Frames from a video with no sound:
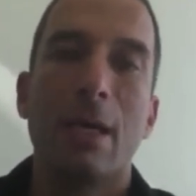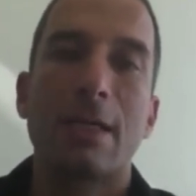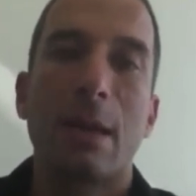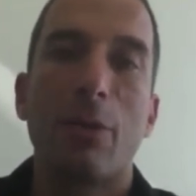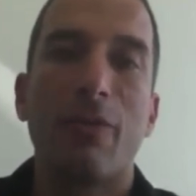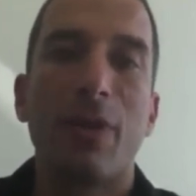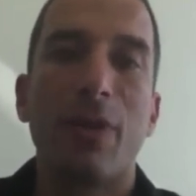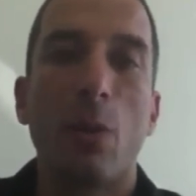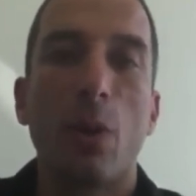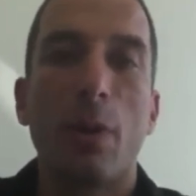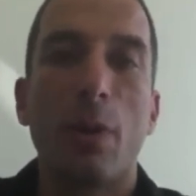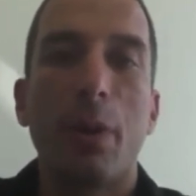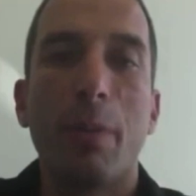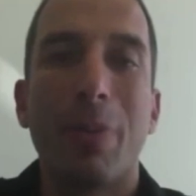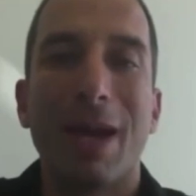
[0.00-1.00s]
Some of them
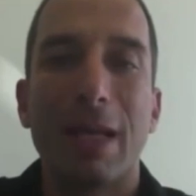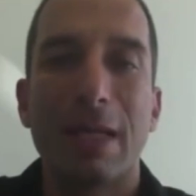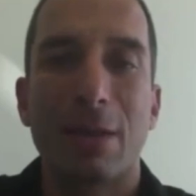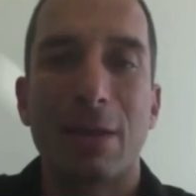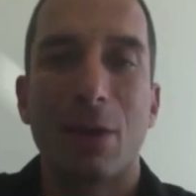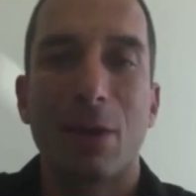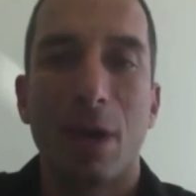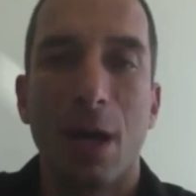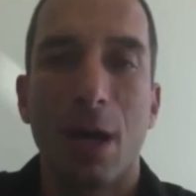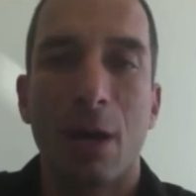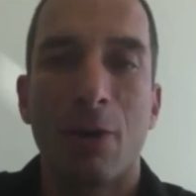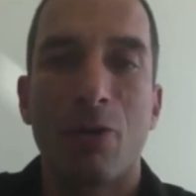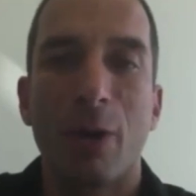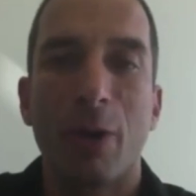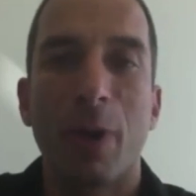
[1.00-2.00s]
will be based on
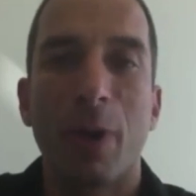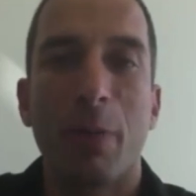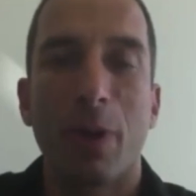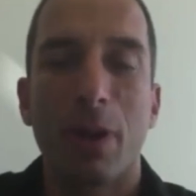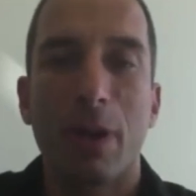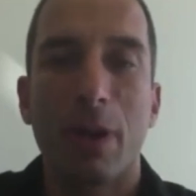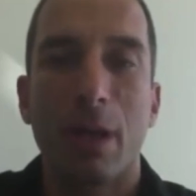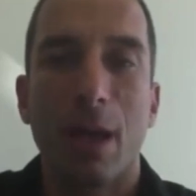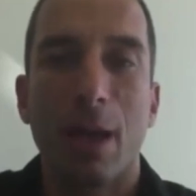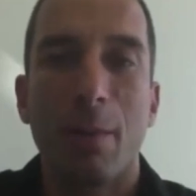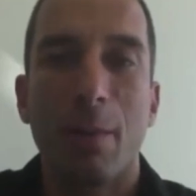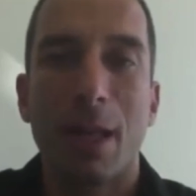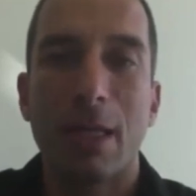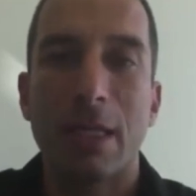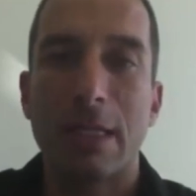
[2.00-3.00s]
uh, great people that
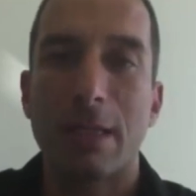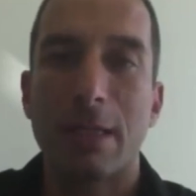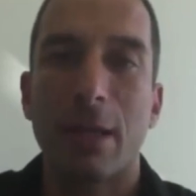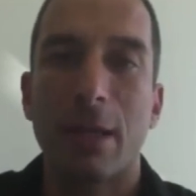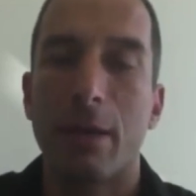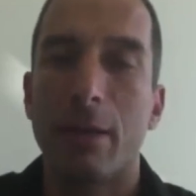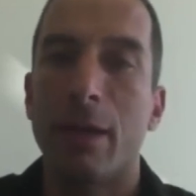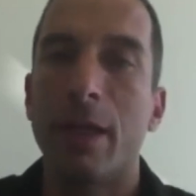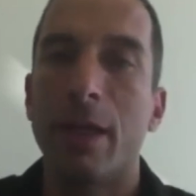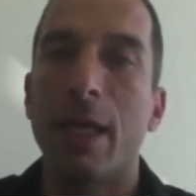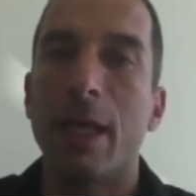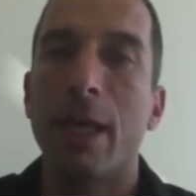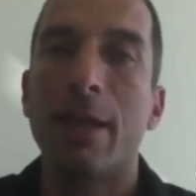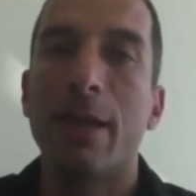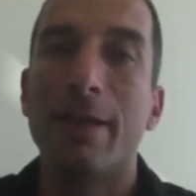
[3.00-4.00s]
I met yesterday in
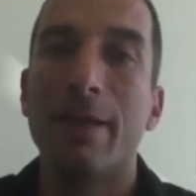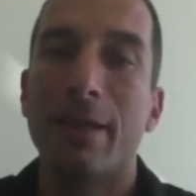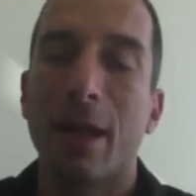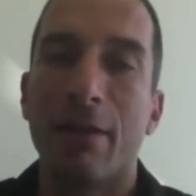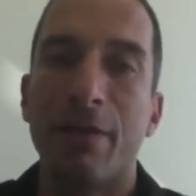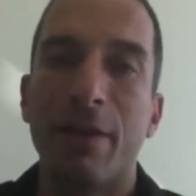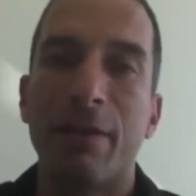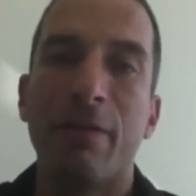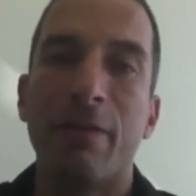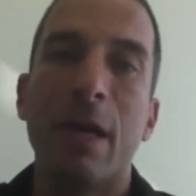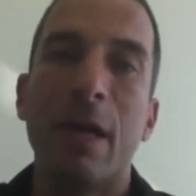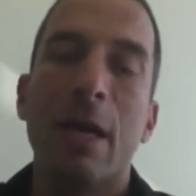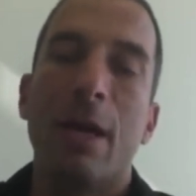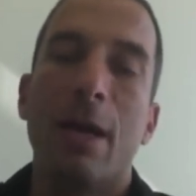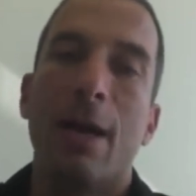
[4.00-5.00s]
DLD Tel Aviv.
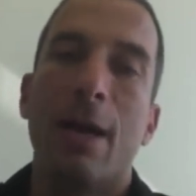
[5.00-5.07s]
